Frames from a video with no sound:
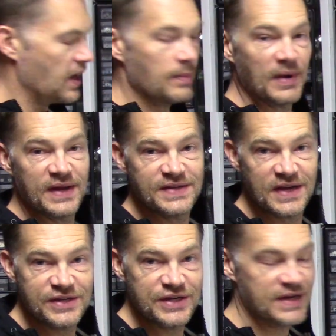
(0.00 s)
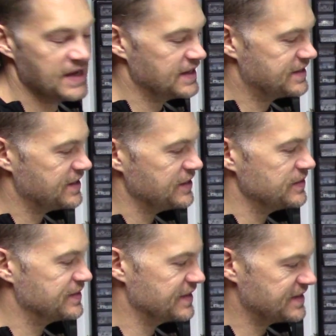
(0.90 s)
And my intention is to
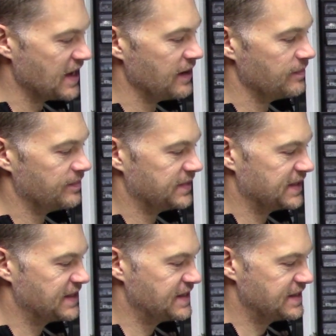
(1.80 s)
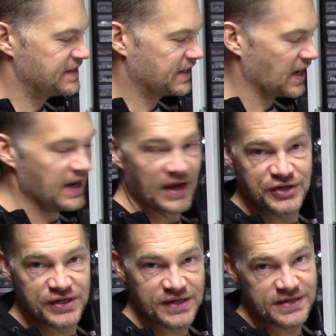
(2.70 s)
use the same
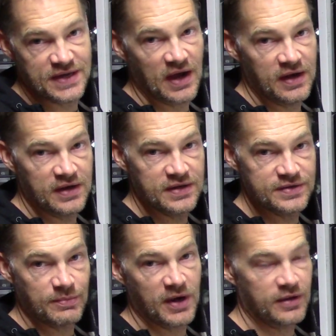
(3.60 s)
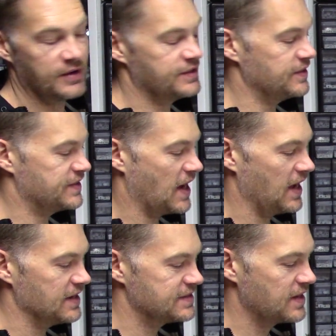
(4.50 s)
connection design as my other two
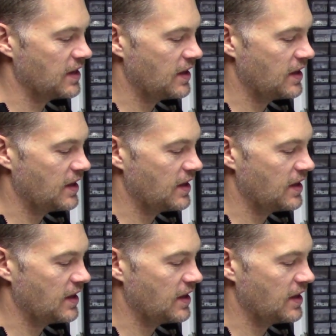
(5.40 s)
ties.